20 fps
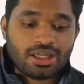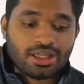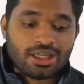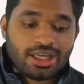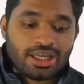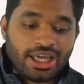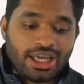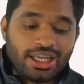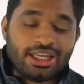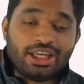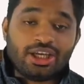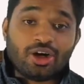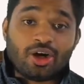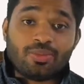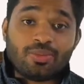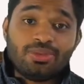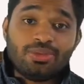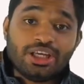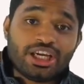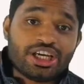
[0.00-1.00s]
any
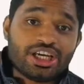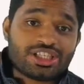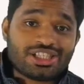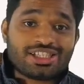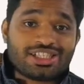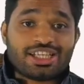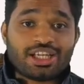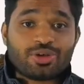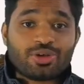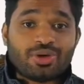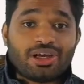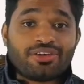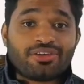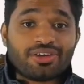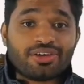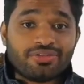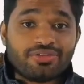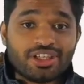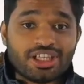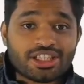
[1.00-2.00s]
obligations that you have
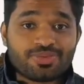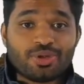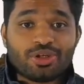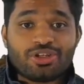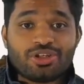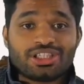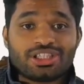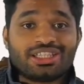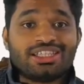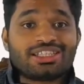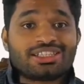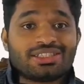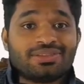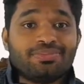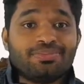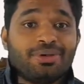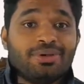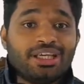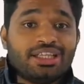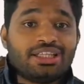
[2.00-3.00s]
reversed because it doesn't
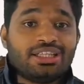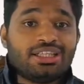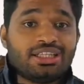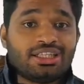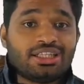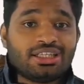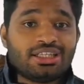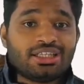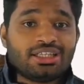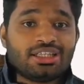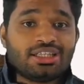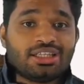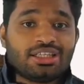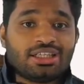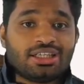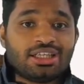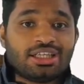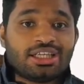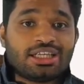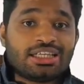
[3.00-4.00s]
meet the
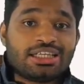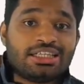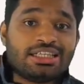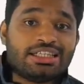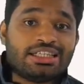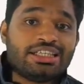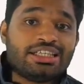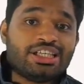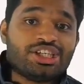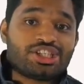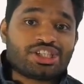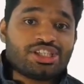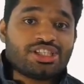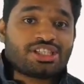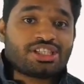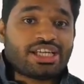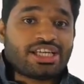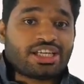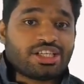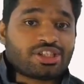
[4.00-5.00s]
conditions
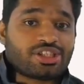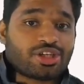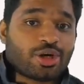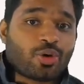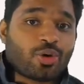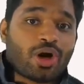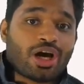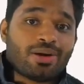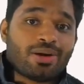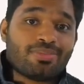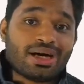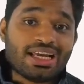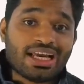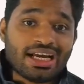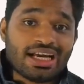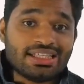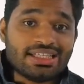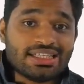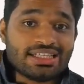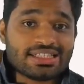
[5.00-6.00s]
that is required by
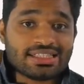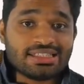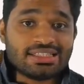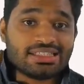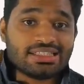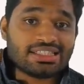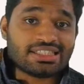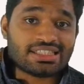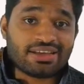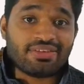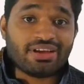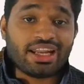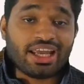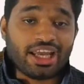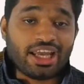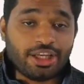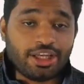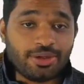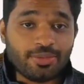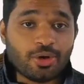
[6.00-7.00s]
IAS 37
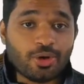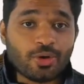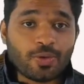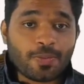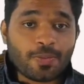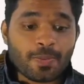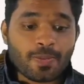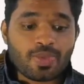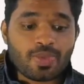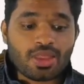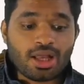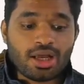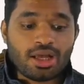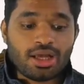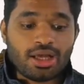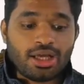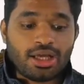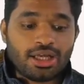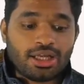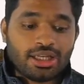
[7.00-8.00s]
anymore,
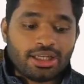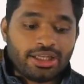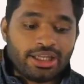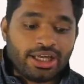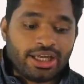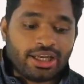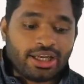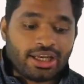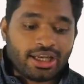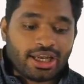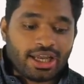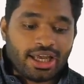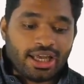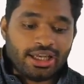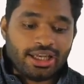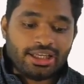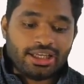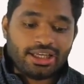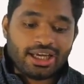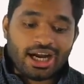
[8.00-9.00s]
then
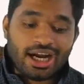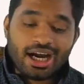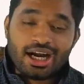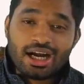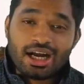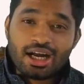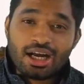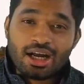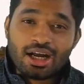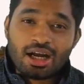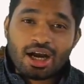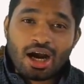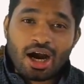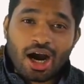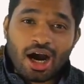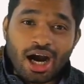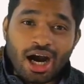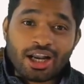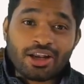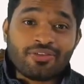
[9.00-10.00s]
any
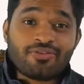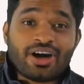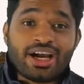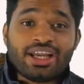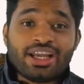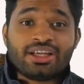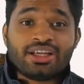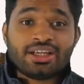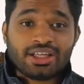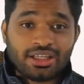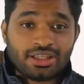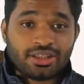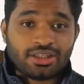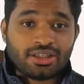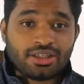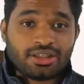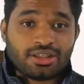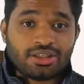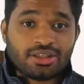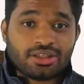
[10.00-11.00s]
unwinding
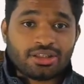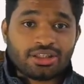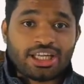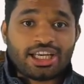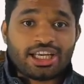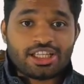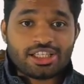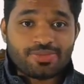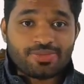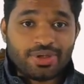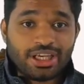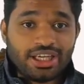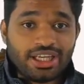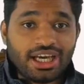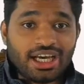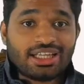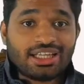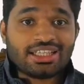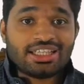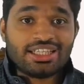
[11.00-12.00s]
that is being
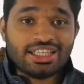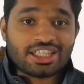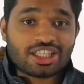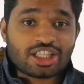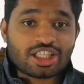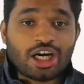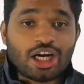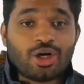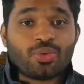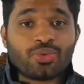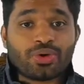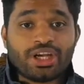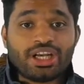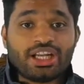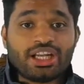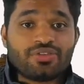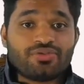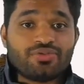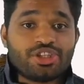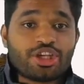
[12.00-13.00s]
done, the discount rate
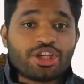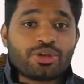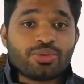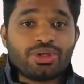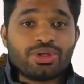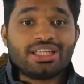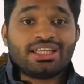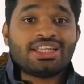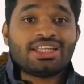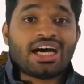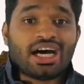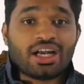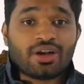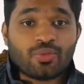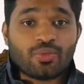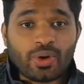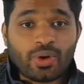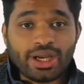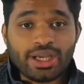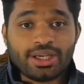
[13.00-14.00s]
at which you did the
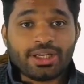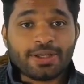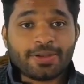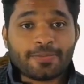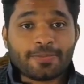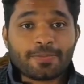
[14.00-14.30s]
unwinding,